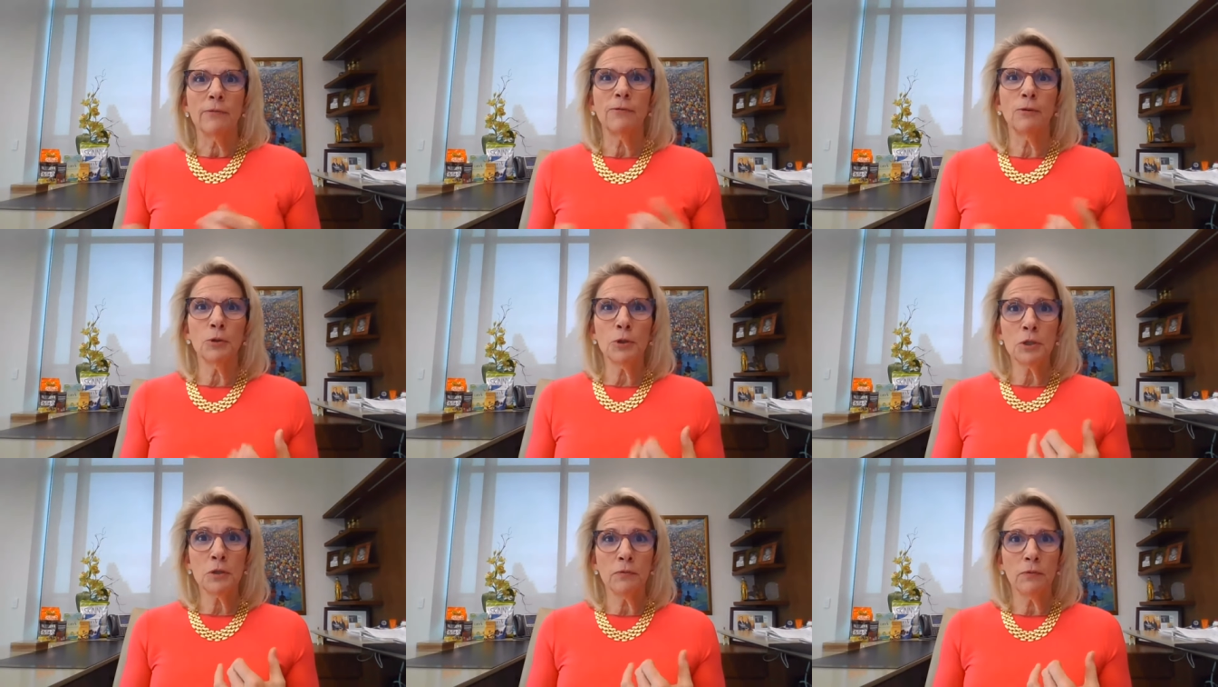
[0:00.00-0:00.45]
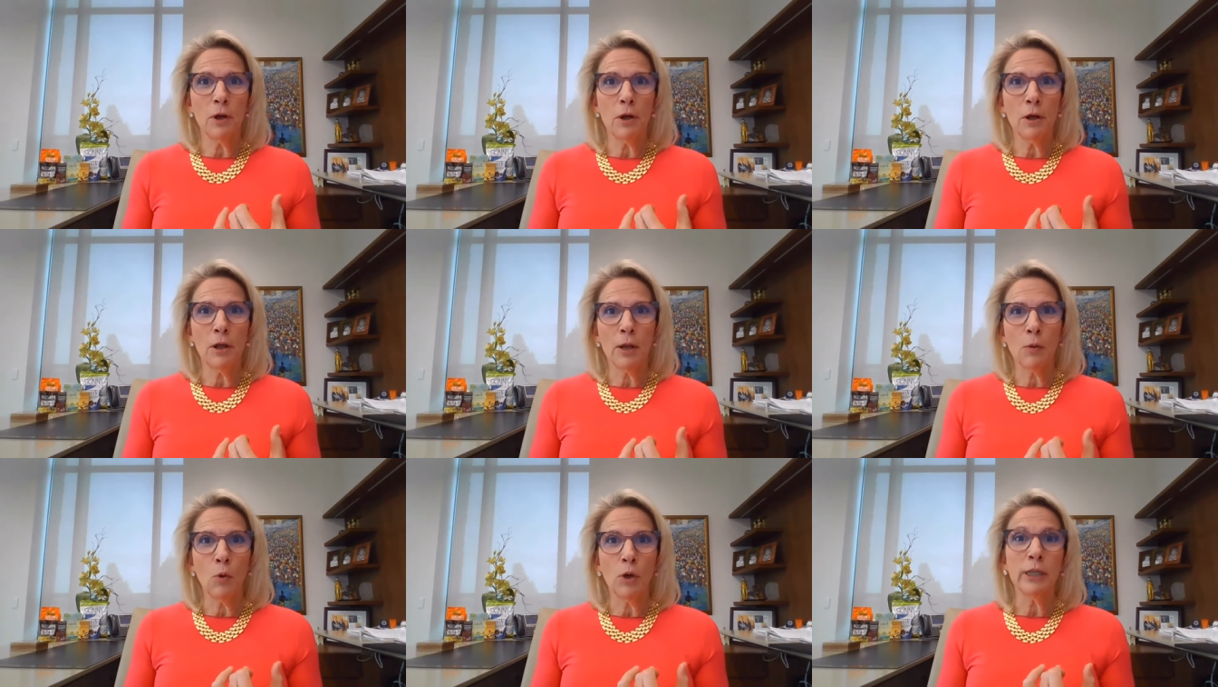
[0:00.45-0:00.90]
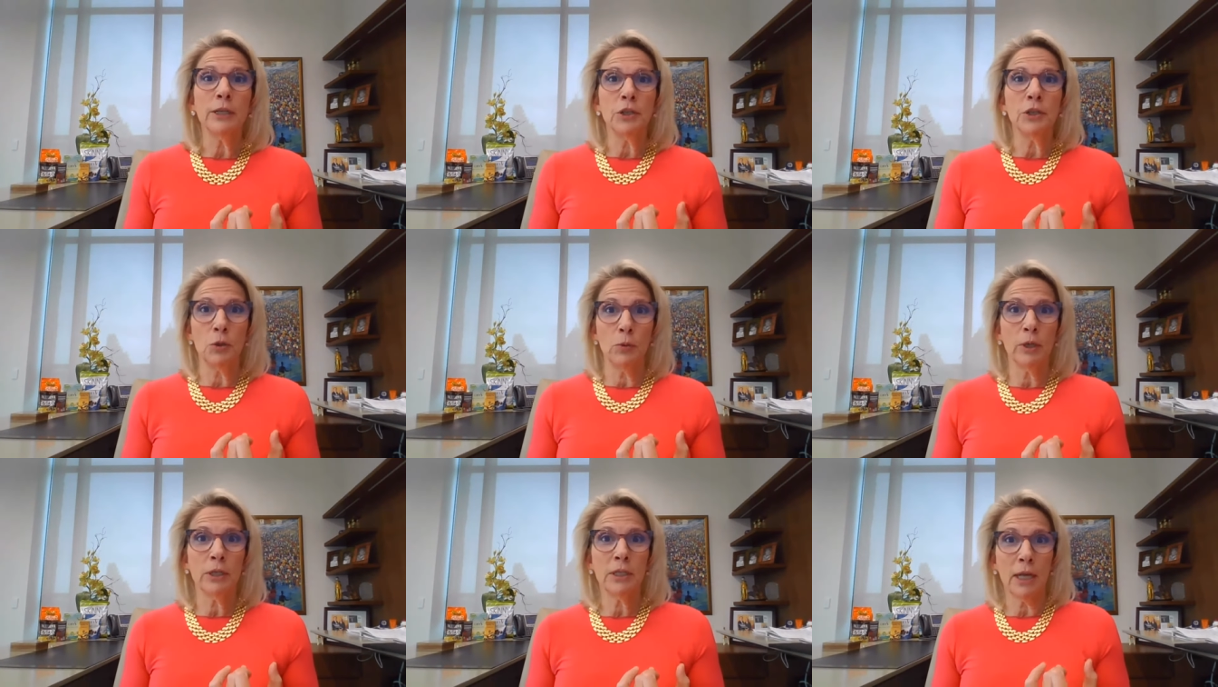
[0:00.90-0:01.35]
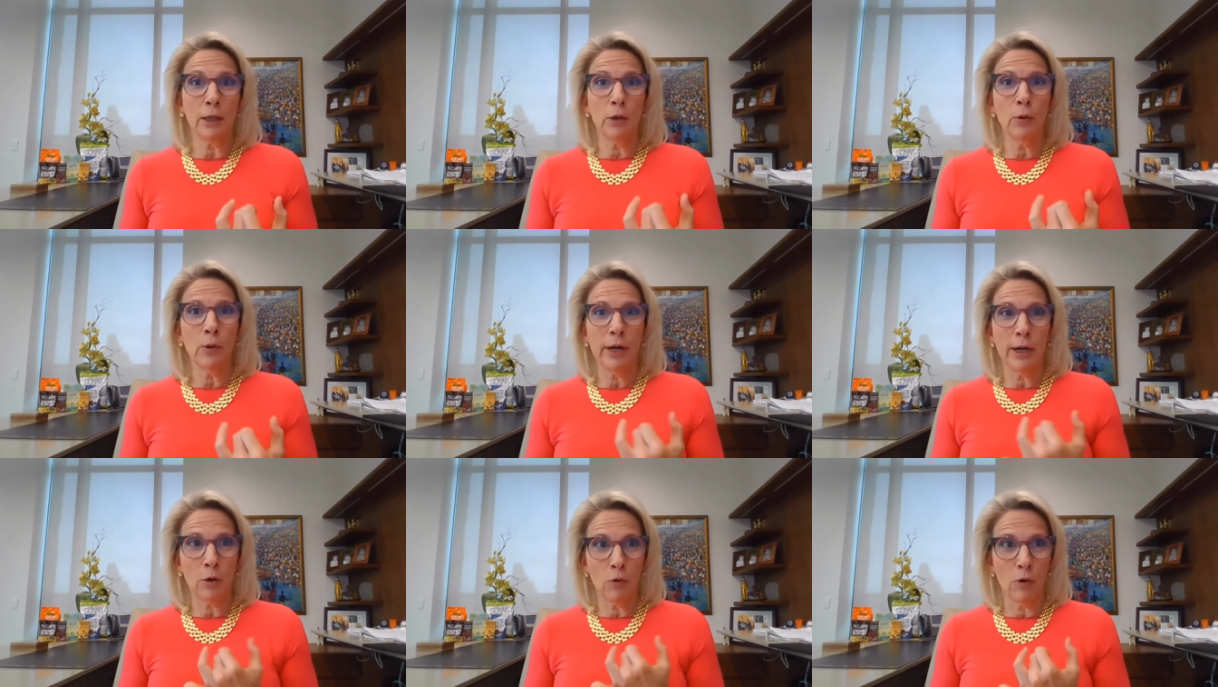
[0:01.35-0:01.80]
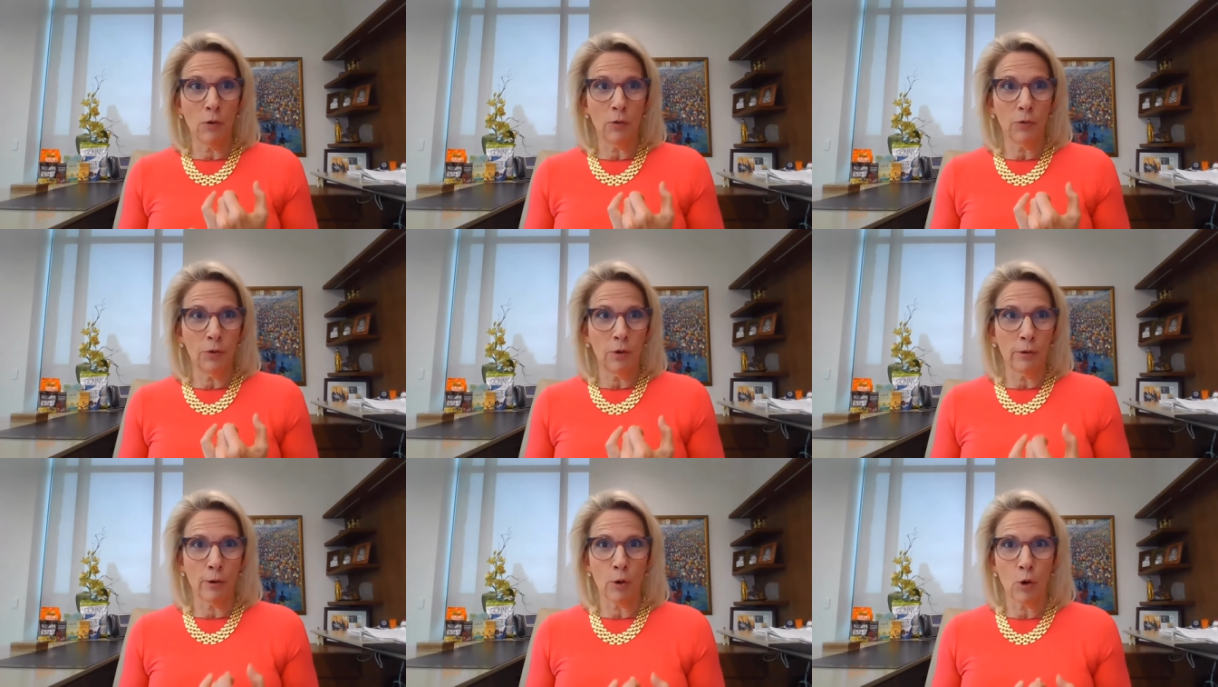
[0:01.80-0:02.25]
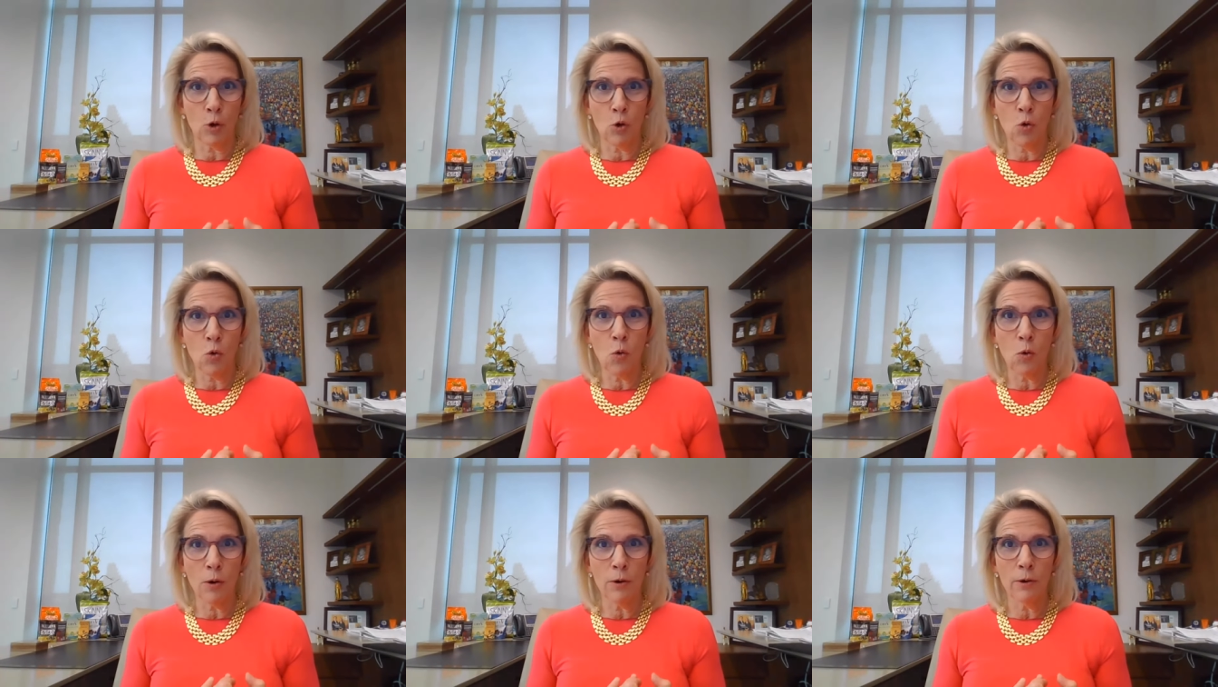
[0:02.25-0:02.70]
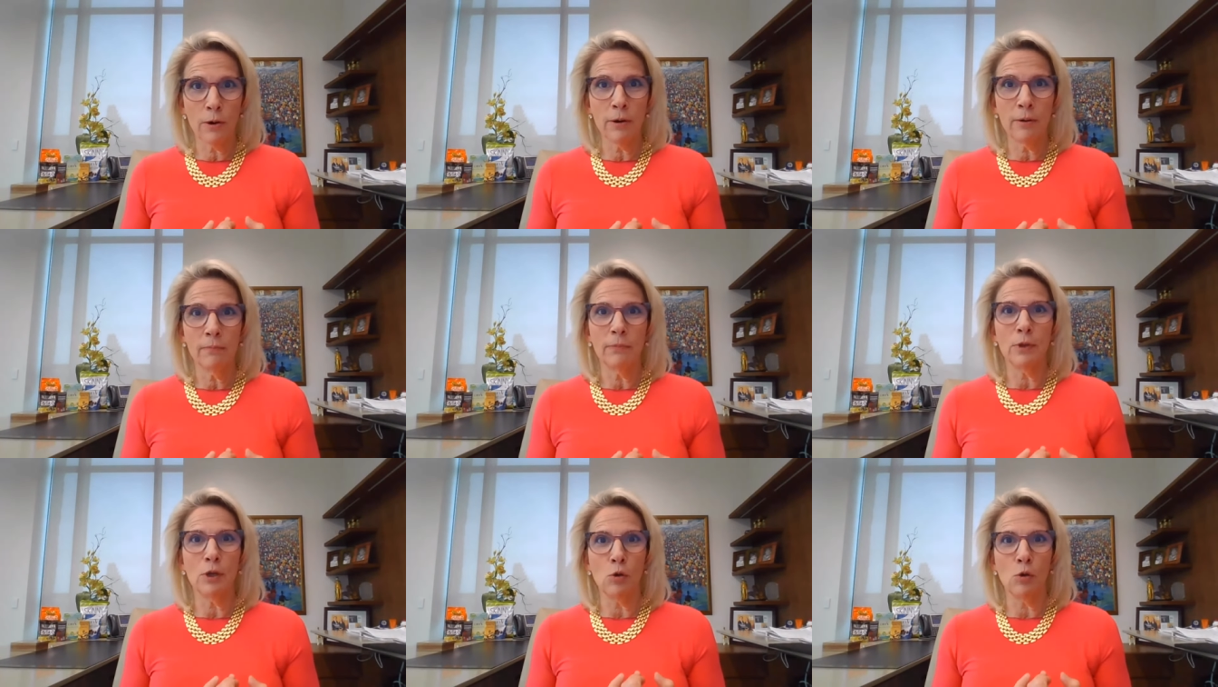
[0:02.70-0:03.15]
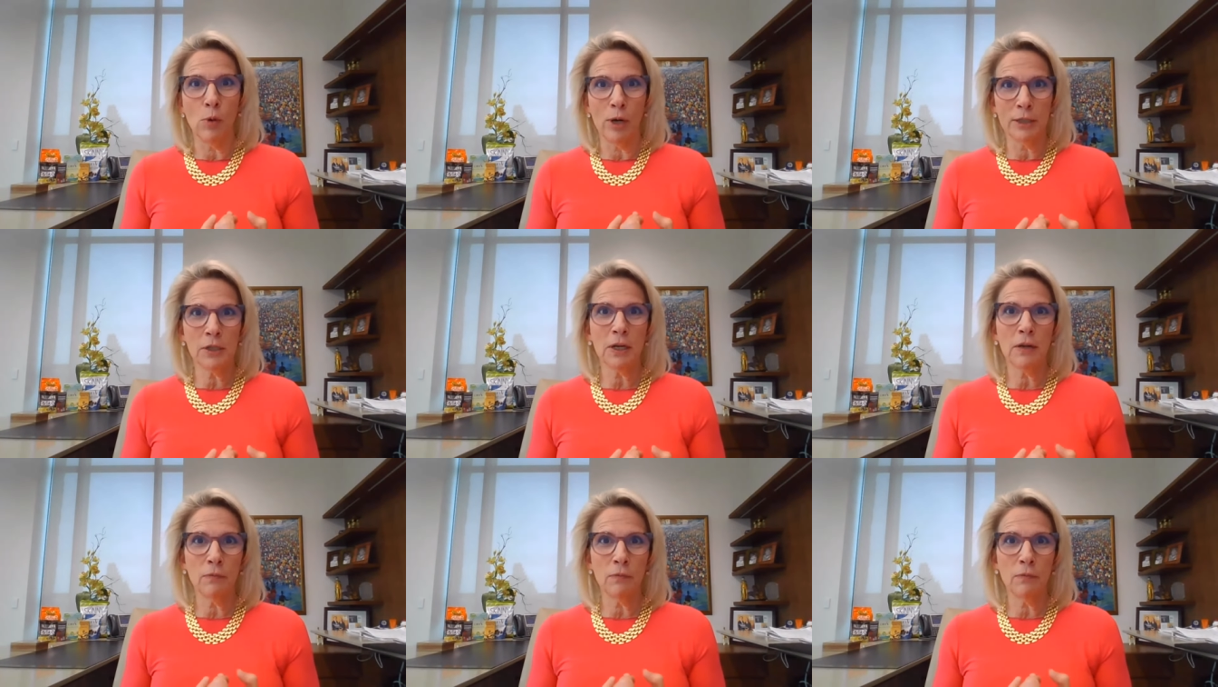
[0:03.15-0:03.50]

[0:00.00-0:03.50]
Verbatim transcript: First of all, I wanted to accelerate growth on our core US